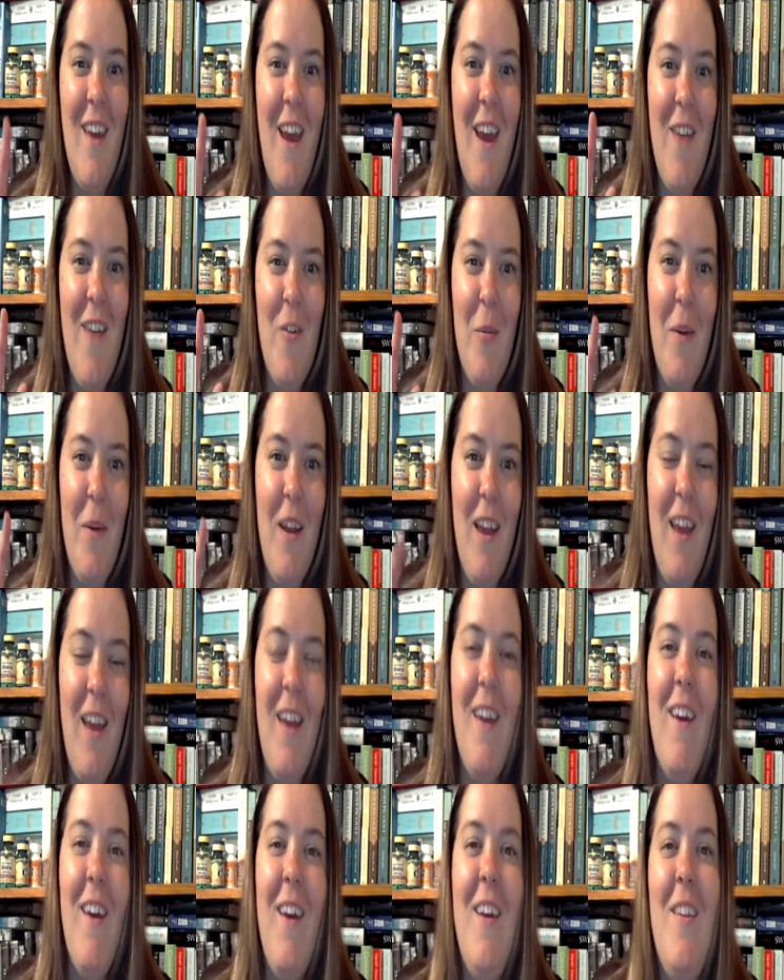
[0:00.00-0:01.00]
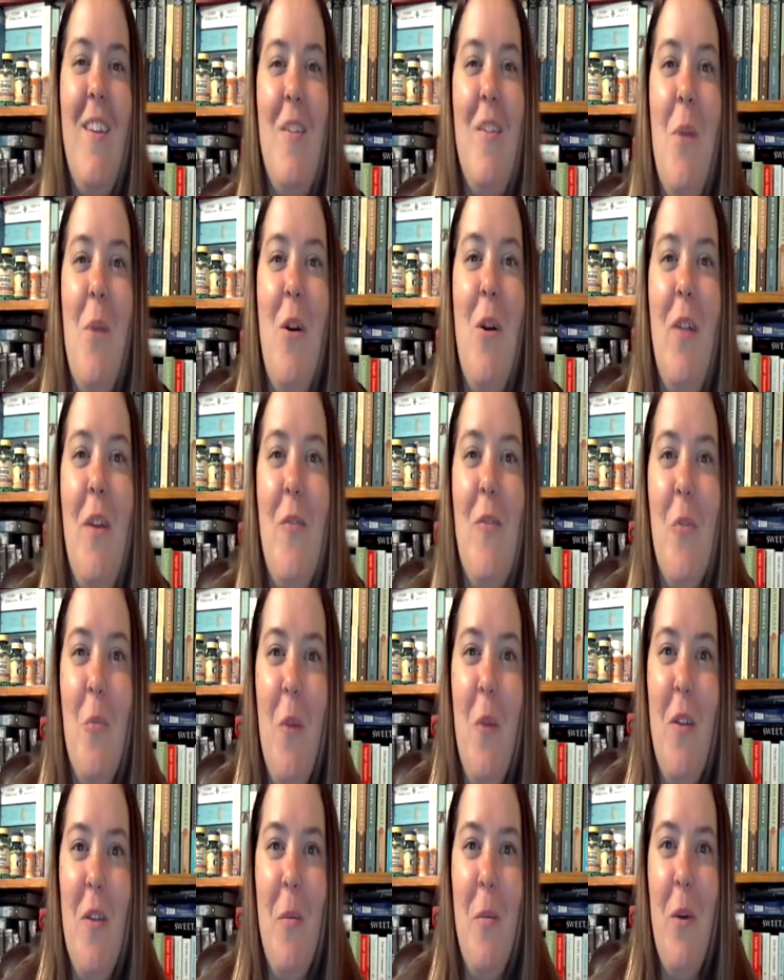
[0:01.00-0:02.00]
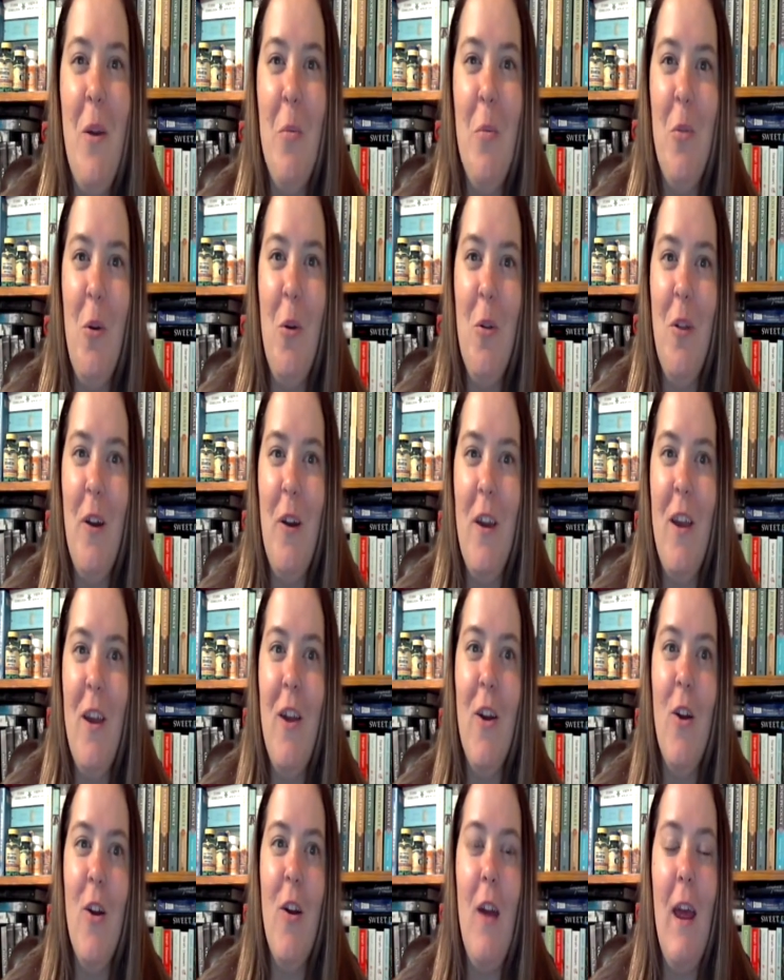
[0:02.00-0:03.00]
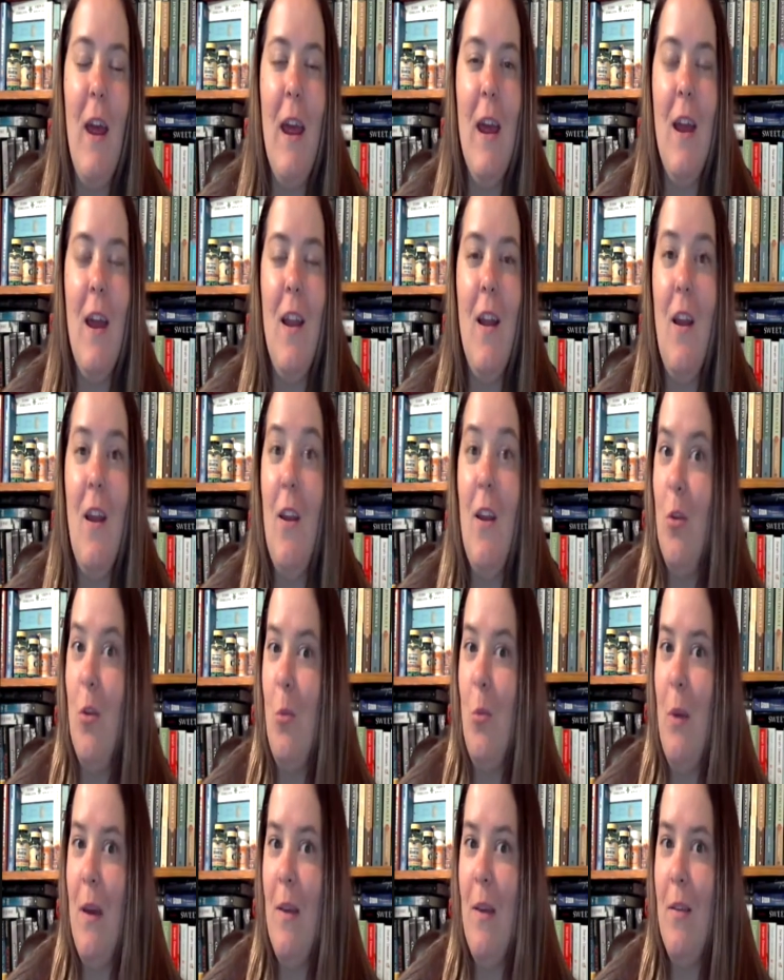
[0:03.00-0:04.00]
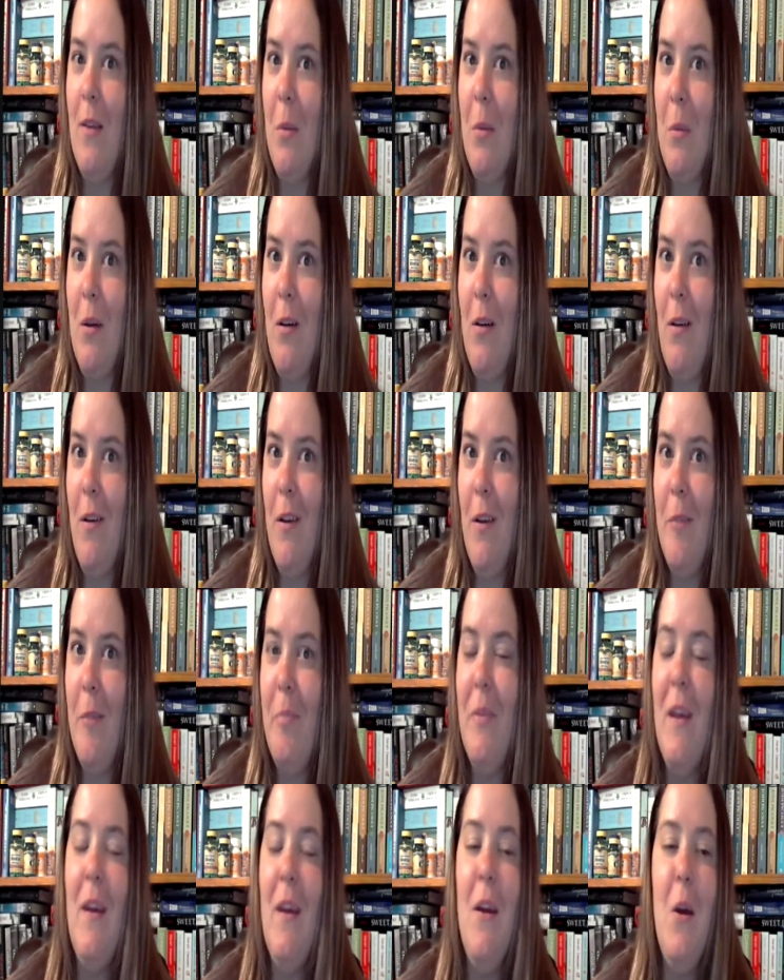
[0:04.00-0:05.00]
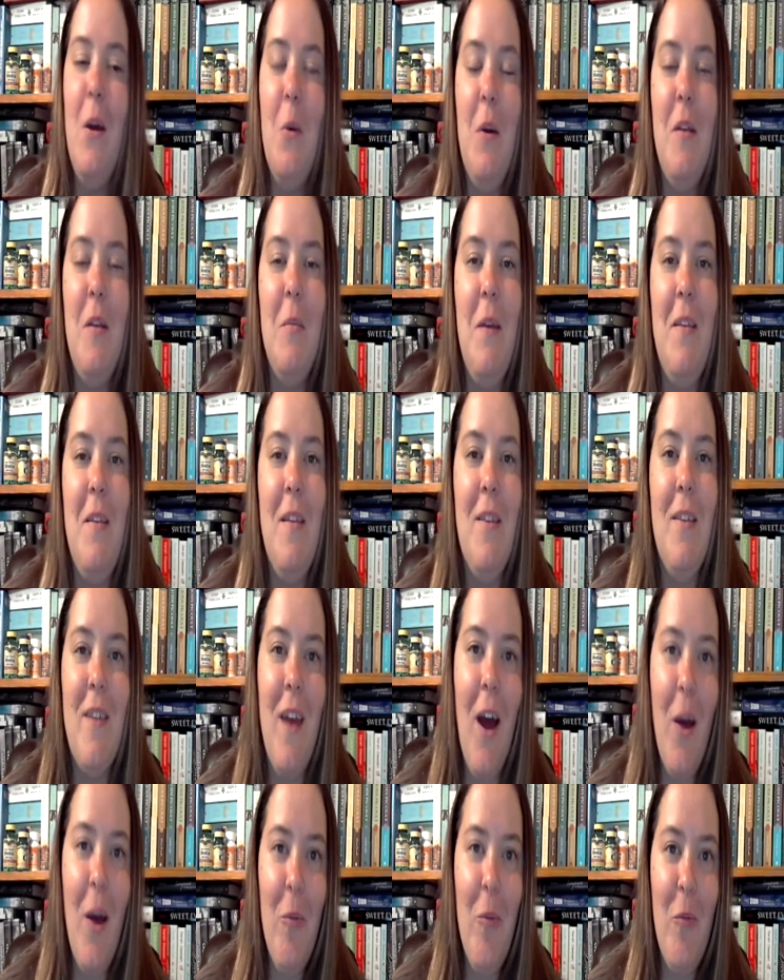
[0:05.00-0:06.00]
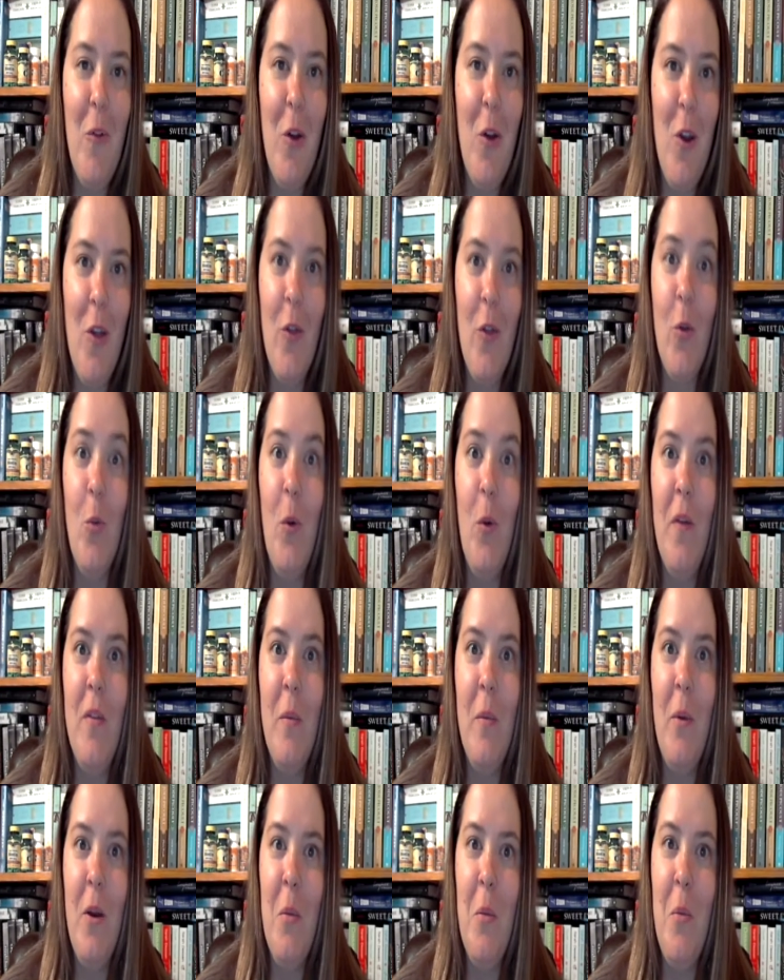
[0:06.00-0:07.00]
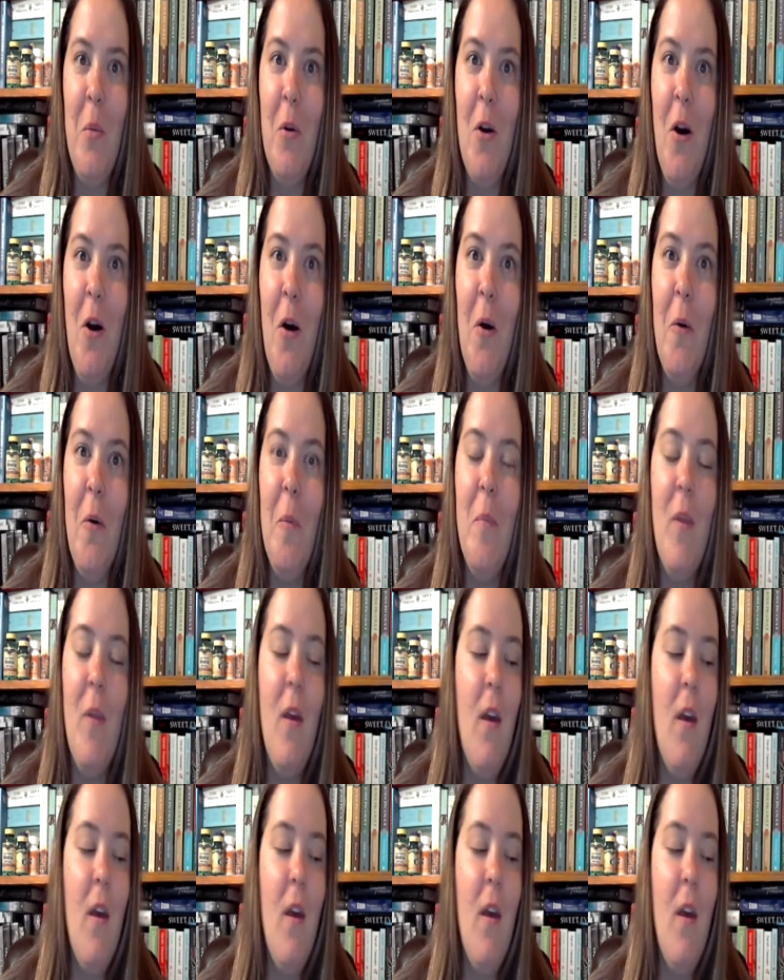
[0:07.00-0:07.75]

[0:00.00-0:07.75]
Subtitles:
Hey everybody, it's Molly from Once Upon a Prologue here, and another week has come and gone, which means it's time for another Once Upon a Book haul.